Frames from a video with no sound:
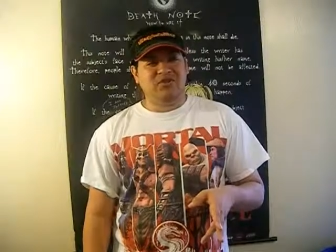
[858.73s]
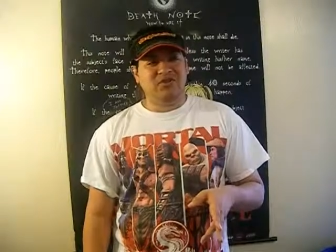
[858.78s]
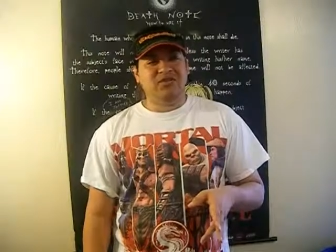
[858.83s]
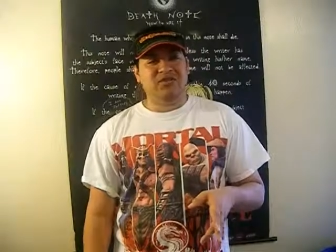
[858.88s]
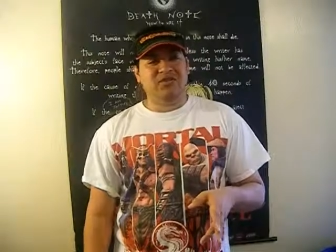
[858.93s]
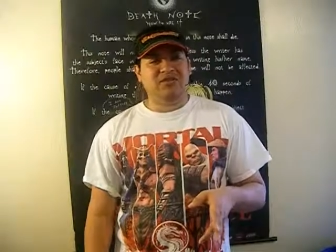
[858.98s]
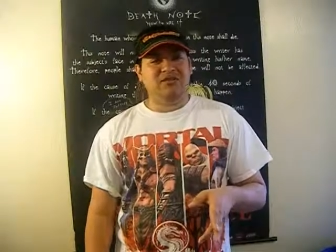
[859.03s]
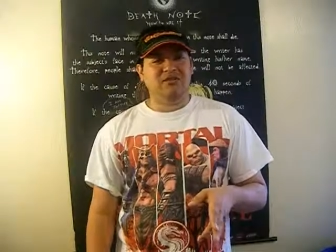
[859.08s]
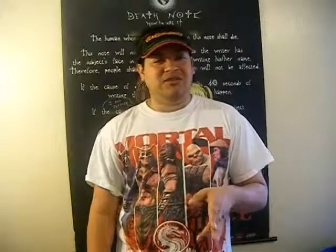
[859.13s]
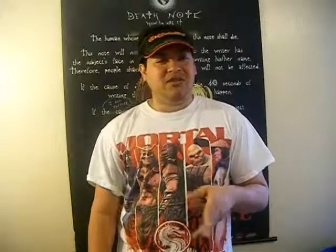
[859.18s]

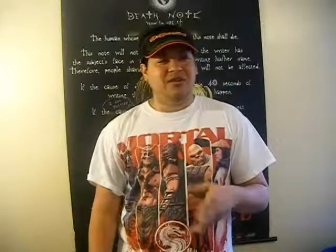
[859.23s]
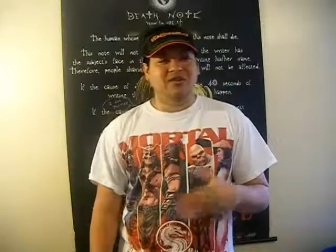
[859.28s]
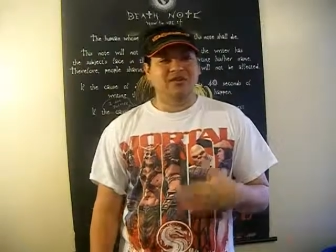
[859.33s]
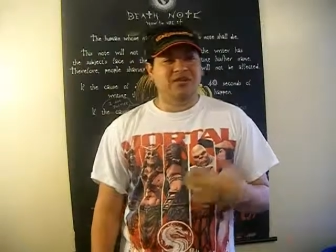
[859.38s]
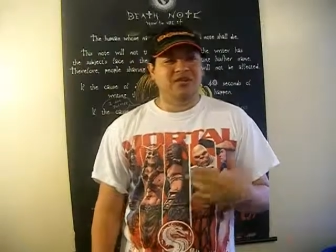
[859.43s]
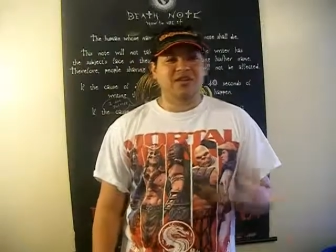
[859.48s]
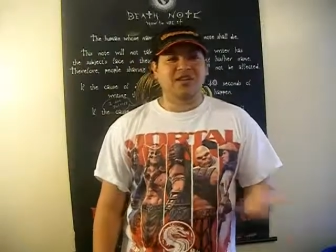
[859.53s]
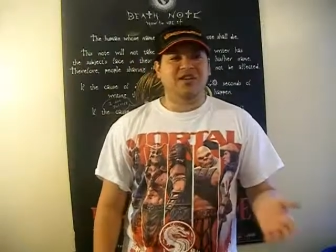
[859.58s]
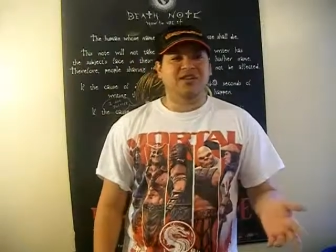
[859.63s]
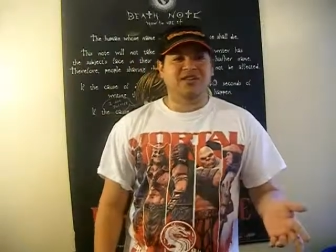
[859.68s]
she's in, in
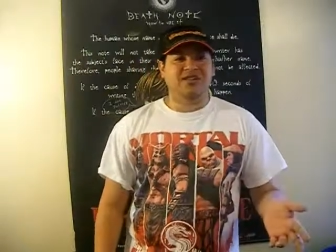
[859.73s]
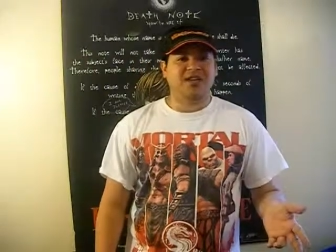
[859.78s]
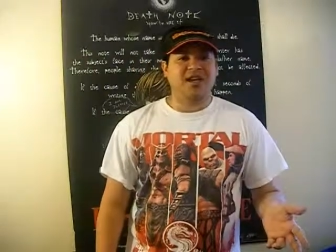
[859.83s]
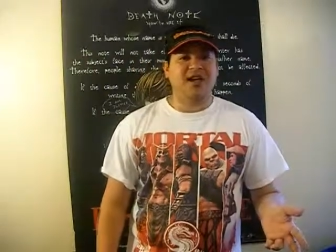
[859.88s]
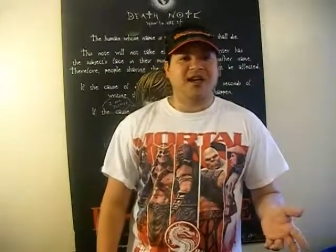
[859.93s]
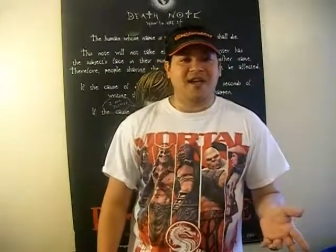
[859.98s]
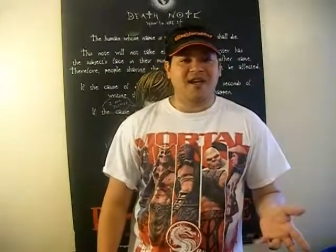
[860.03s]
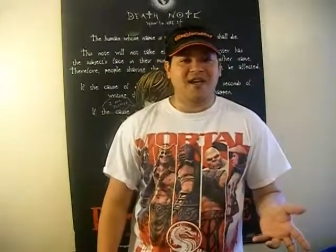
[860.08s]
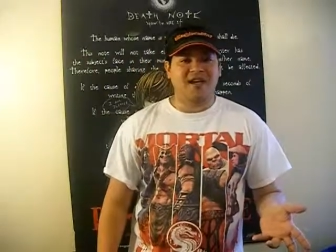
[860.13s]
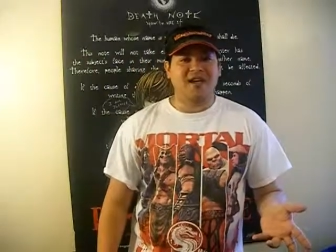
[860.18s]
C S
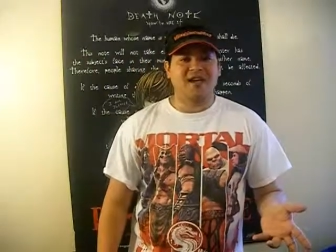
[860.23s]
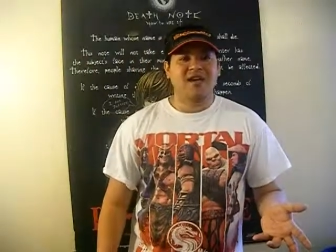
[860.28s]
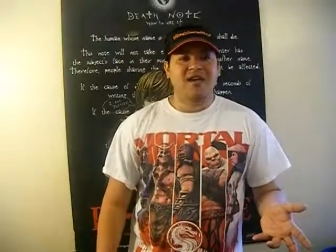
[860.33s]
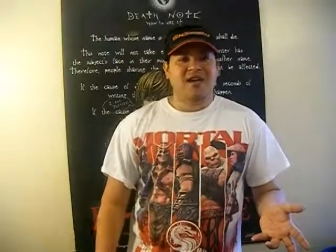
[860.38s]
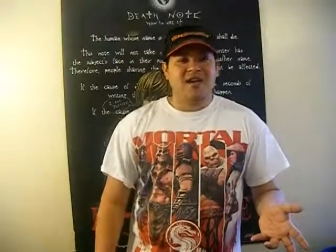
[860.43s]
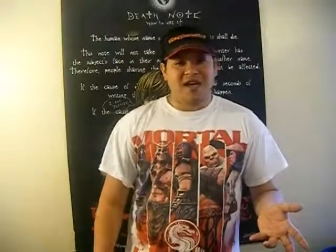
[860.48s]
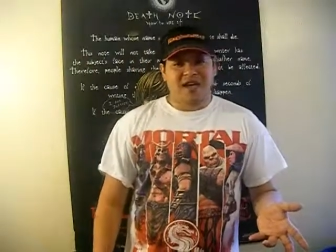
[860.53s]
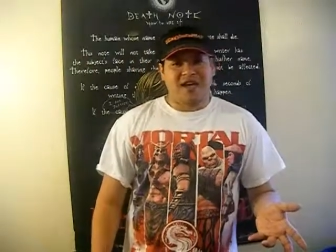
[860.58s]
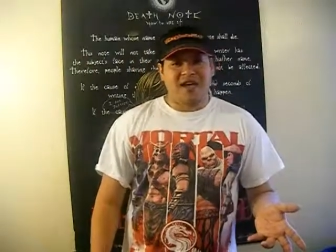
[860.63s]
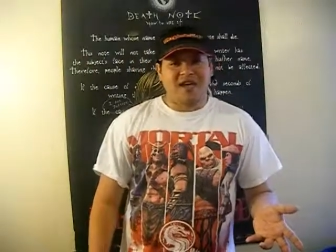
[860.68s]
I,
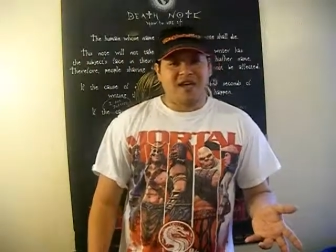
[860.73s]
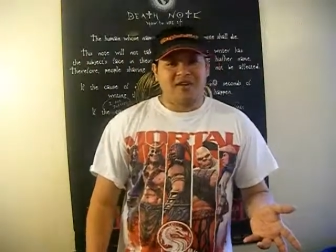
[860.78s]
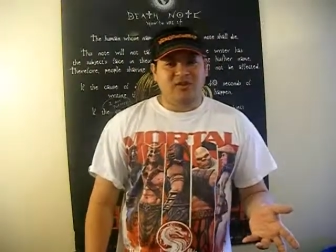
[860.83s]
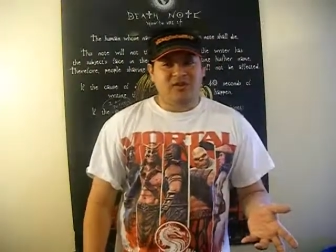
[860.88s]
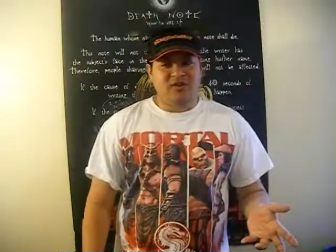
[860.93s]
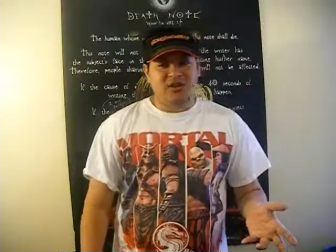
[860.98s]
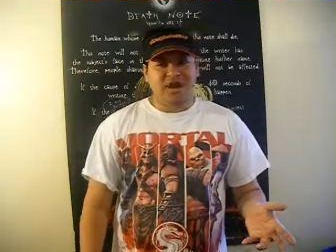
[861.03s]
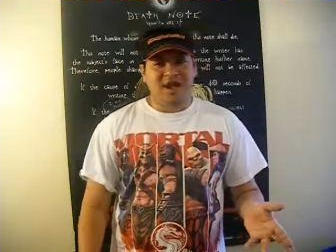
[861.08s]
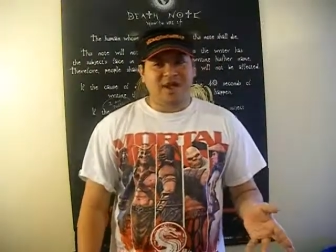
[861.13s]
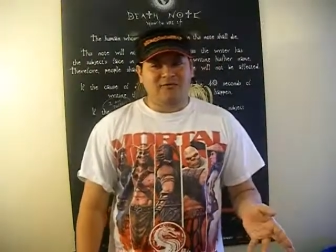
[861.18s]
and
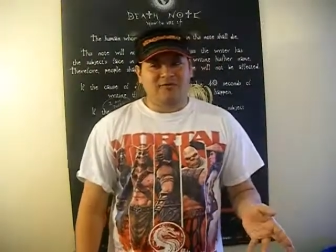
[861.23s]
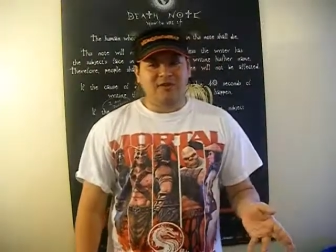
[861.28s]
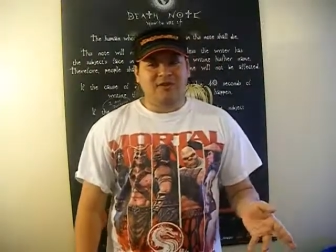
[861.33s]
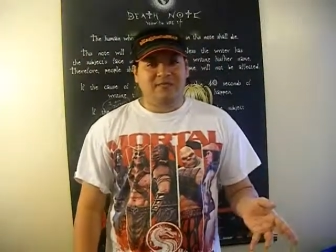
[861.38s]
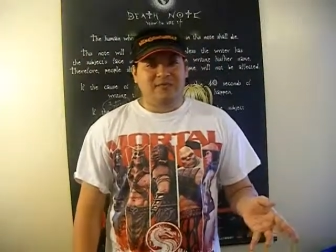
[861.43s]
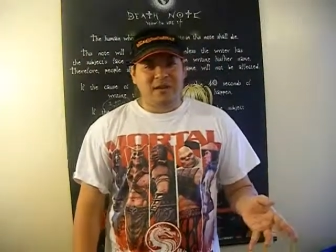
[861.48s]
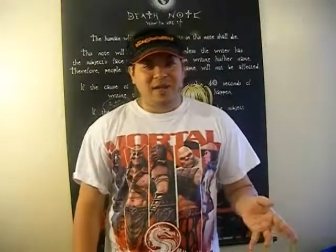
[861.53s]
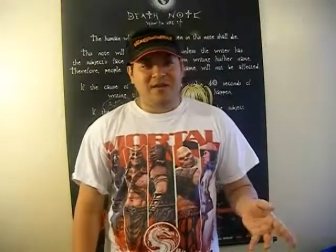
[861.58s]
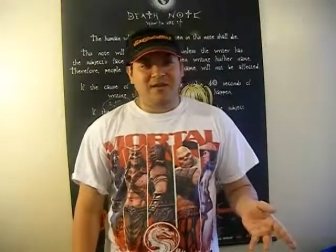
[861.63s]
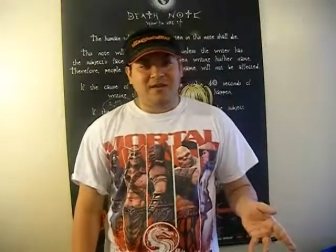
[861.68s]
she actually
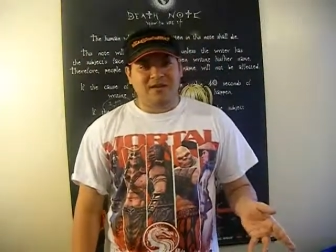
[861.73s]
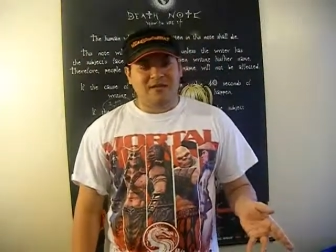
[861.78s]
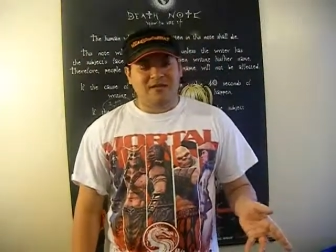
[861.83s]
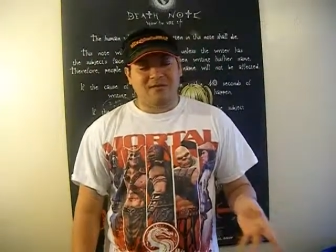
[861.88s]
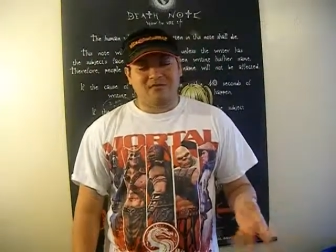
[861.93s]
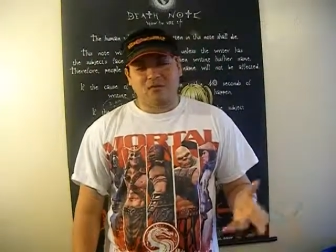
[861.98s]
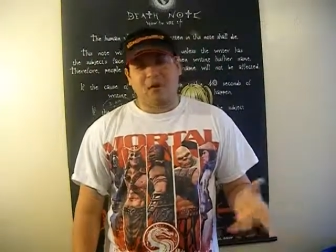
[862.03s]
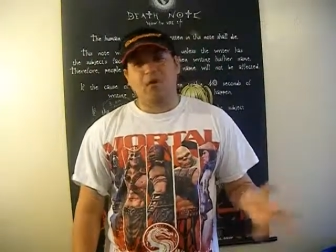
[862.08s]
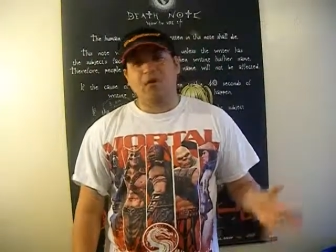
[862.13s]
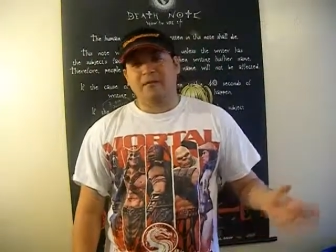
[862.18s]
played the,
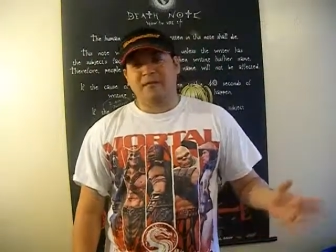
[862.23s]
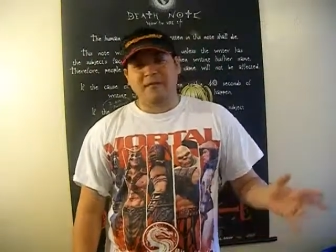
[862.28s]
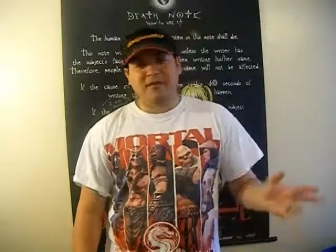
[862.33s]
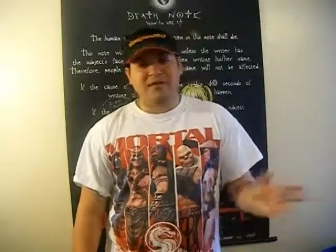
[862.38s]
the role of